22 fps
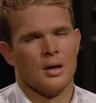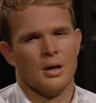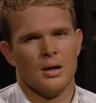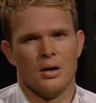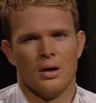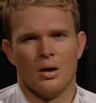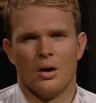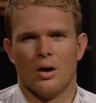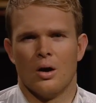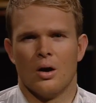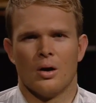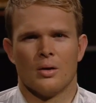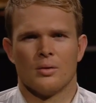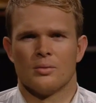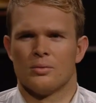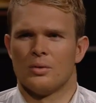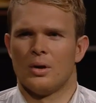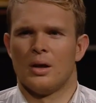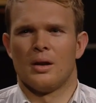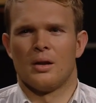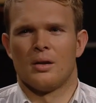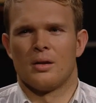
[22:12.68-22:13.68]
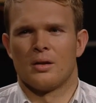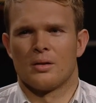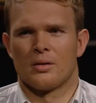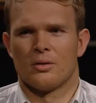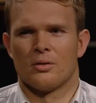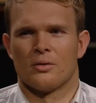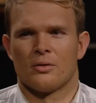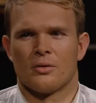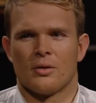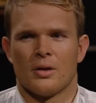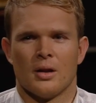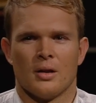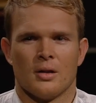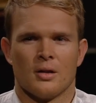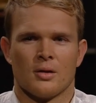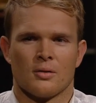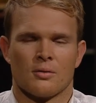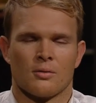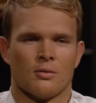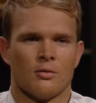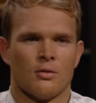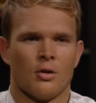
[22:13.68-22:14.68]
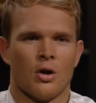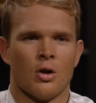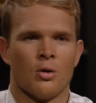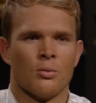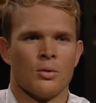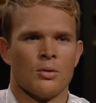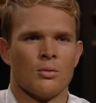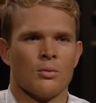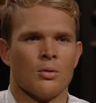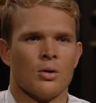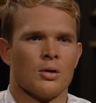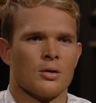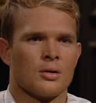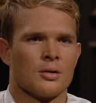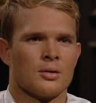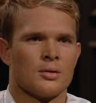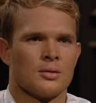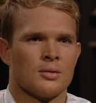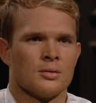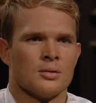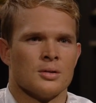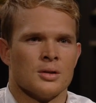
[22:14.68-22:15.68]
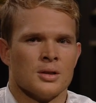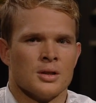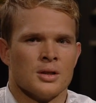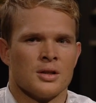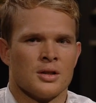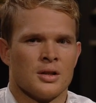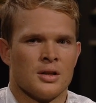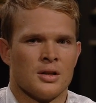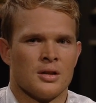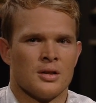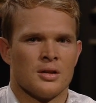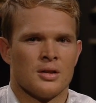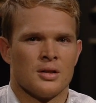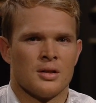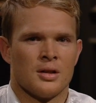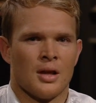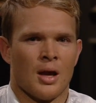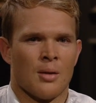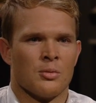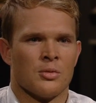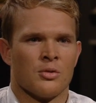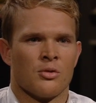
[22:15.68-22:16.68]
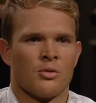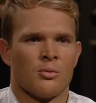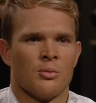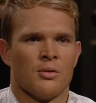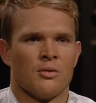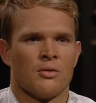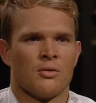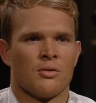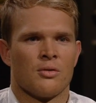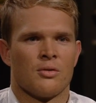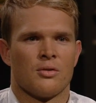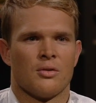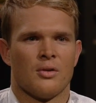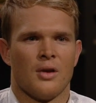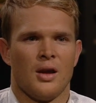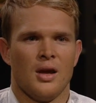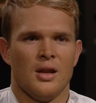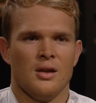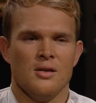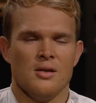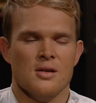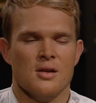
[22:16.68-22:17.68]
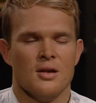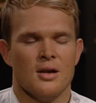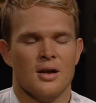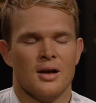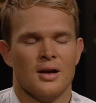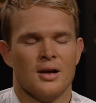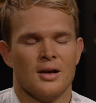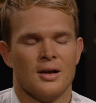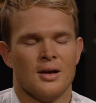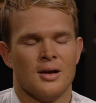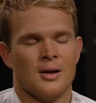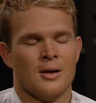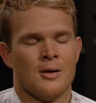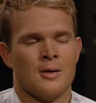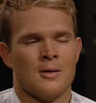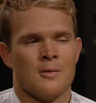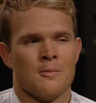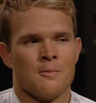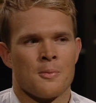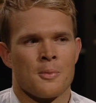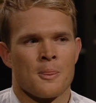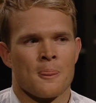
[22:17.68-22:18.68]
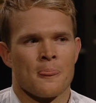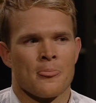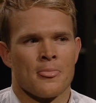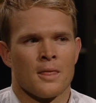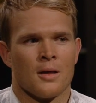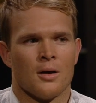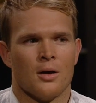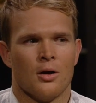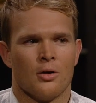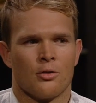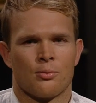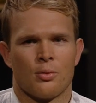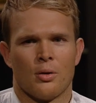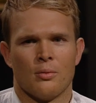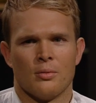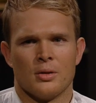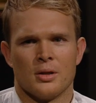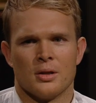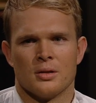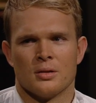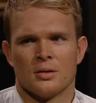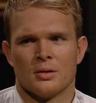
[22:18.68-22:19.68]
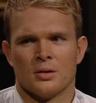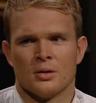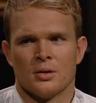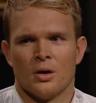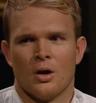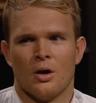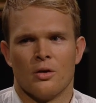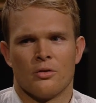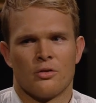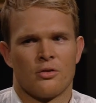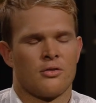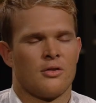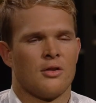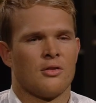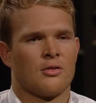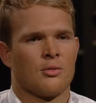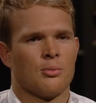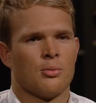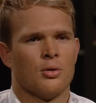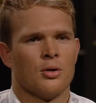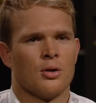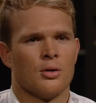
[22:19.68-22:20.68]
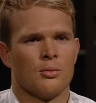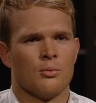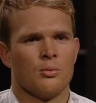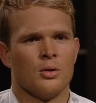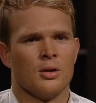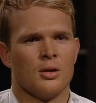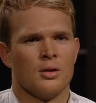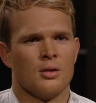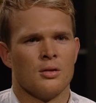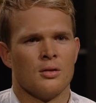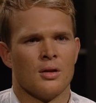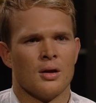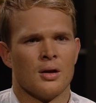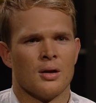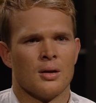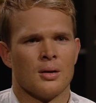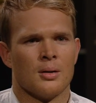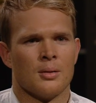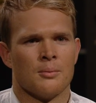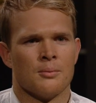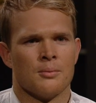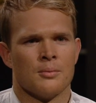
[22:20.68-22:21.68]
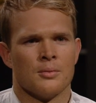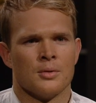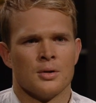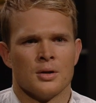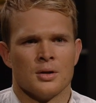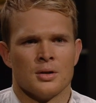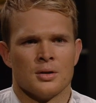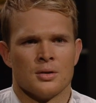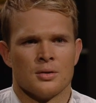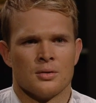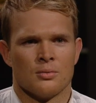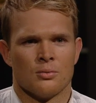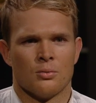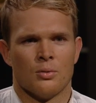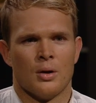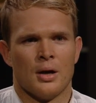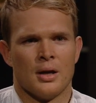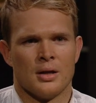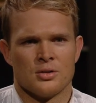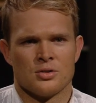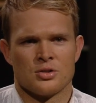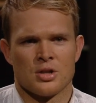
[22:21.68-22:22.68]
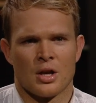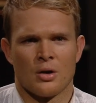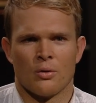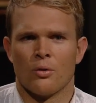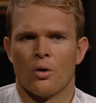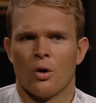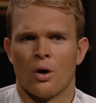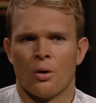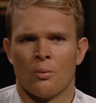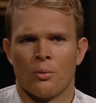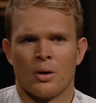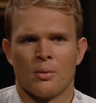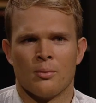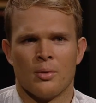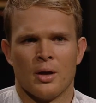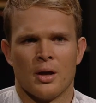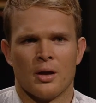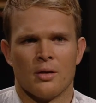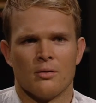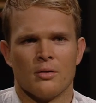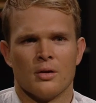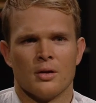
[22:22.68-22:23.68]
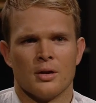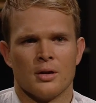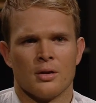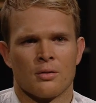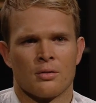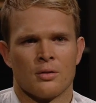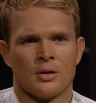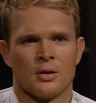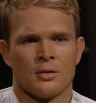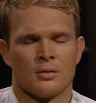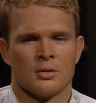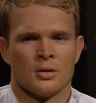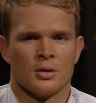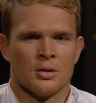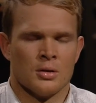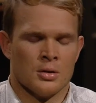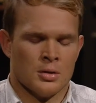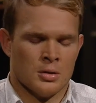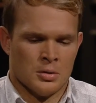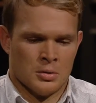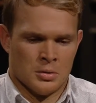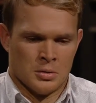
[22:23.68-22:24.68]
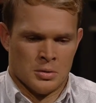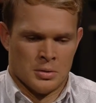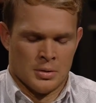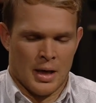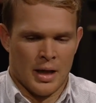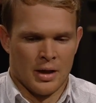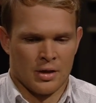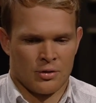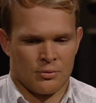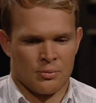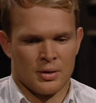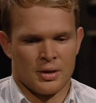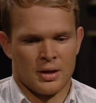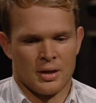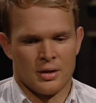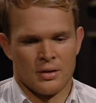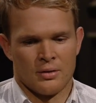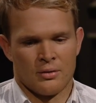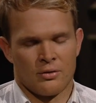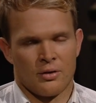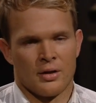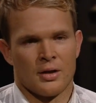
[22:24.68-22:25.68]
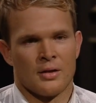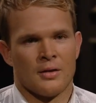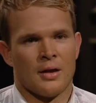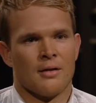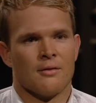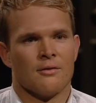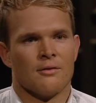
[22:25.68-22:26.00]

I don't think there was anything wrong with what Cameron Smith said. I was just disappointed with way Channel 9 went about it, really. I think Alex McKinnon seeing that